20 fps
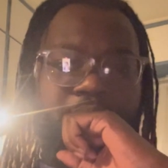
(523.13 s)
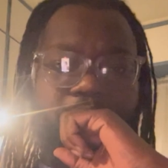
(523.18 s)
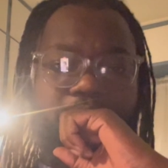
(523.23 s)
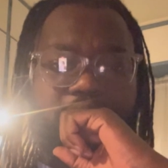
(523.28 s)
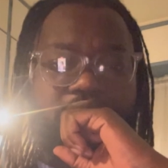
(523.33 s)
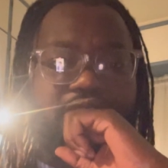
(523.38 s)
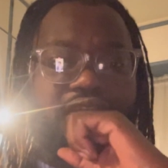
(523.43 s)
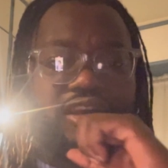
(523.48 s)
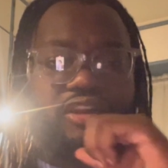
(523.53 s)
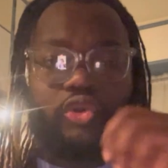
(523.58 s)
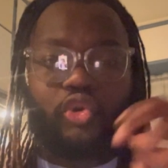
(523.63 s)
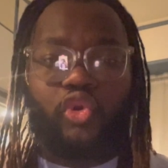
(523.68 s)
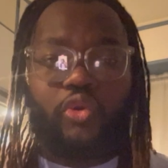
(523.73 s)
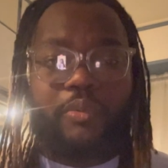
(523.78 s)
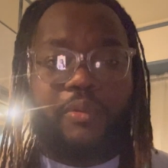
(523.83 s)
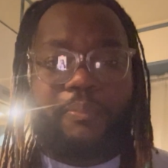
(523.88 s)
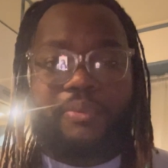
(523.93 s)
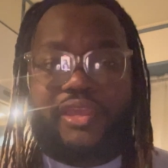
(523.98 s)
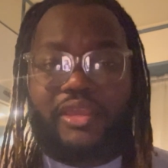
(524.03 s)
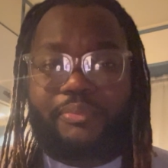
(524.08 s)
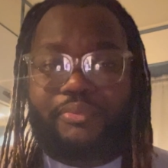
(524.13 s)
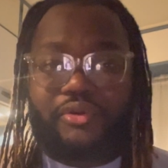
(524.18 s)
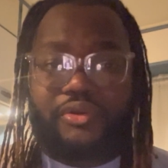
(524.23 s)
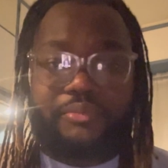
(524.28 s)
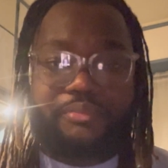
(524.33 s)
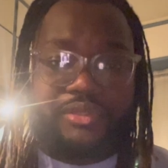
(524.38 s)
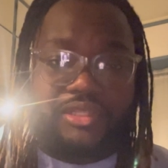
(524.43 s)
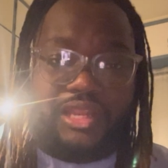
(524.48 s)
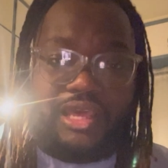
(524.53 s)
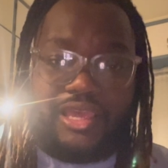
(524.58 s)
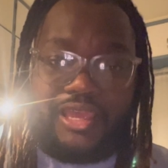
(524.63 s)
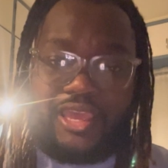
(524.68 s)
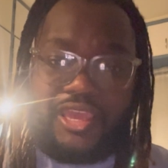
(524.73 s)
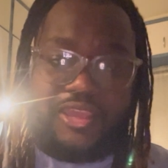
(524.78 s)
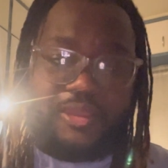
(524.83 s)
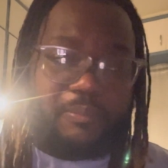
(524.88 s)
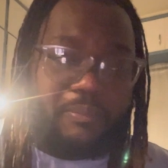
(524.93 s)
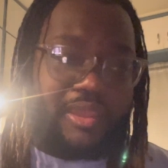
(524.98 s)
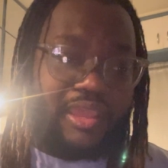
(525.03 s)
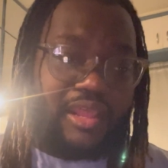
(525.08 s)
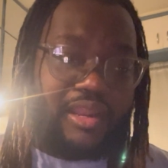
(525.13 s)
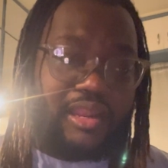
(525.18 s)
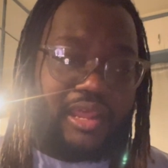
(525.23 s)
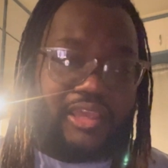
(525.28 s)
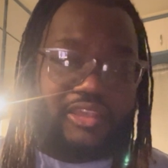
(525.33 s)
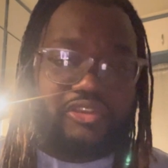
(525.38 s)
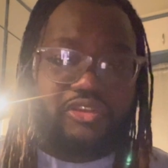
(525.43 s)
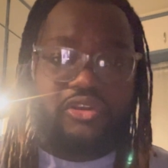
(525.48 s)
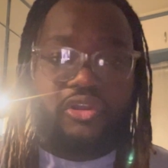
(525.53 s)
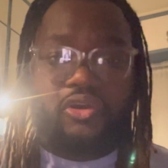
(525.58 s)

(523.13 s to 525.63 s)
get a group of people and be like, hey man, like,